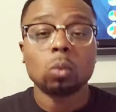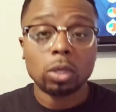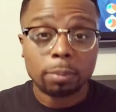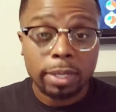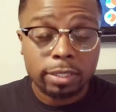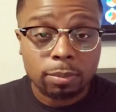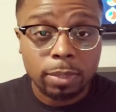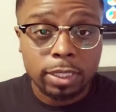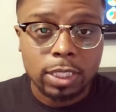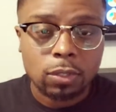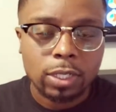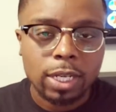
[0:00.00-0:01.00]
Welcome back to my
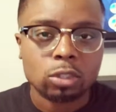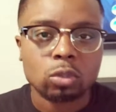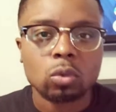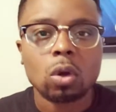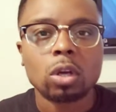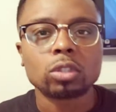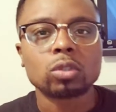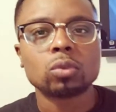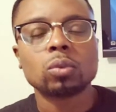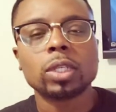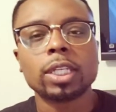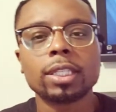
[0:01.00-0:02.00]
channel, guys. You are
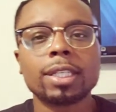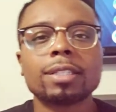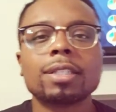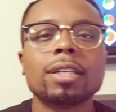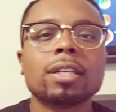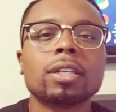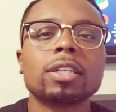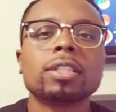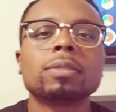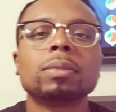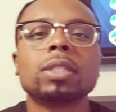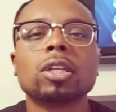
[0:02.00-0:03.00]
tuned in. This here
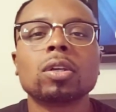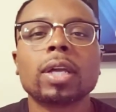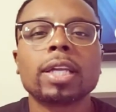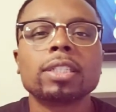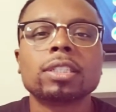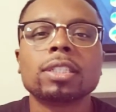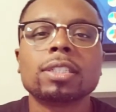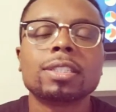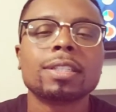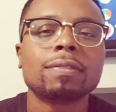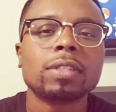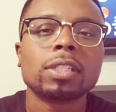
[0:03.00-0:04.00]
is Millennial H D
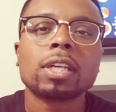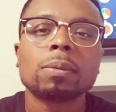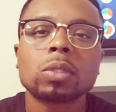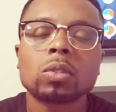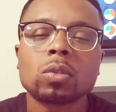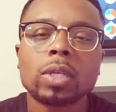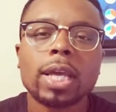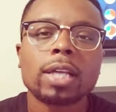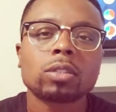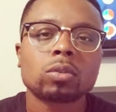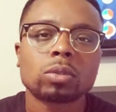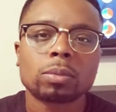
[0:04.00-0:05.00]
T V. Come to you
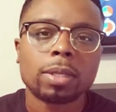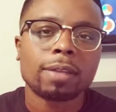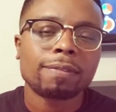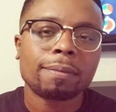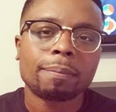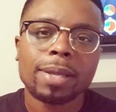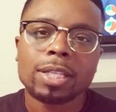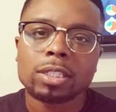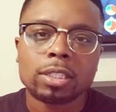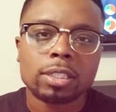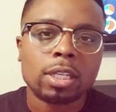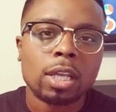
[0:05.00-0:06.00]
guys with some
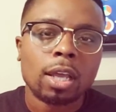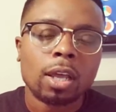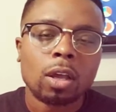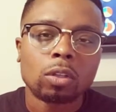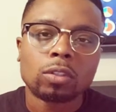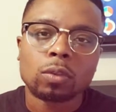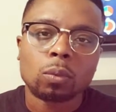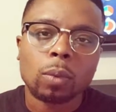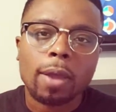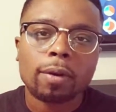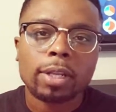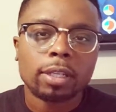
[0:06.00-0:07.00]
information
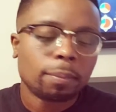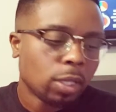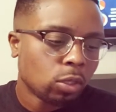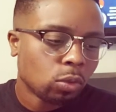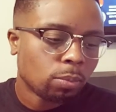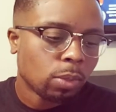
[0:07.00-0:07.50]
surrounding LaMelo